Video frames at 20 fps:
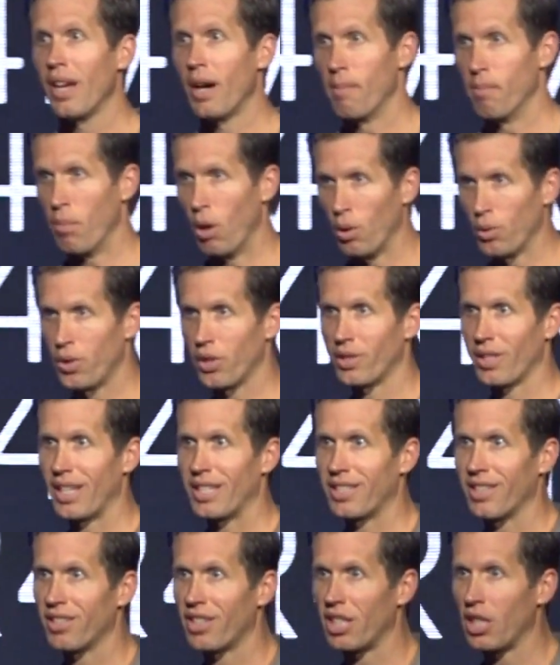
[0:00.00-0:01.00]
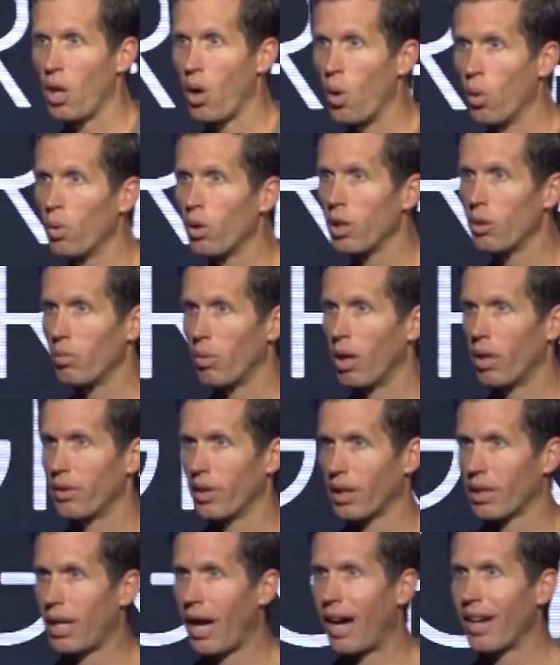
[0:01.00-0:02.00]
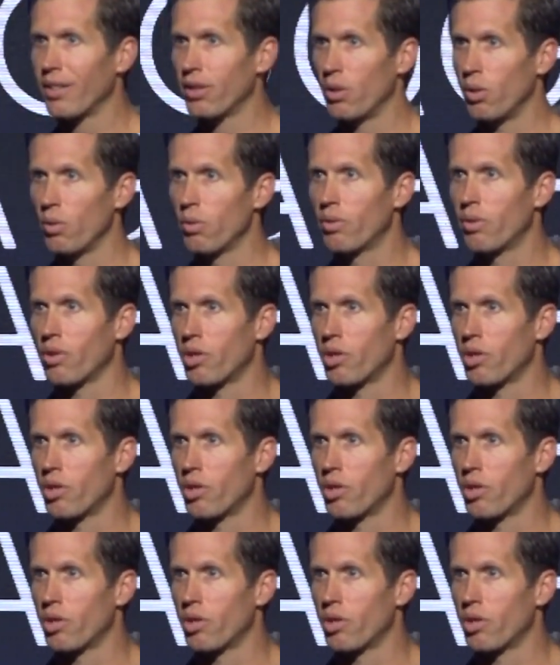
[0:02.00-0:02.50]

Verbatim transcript: Moses isn't the only one that God used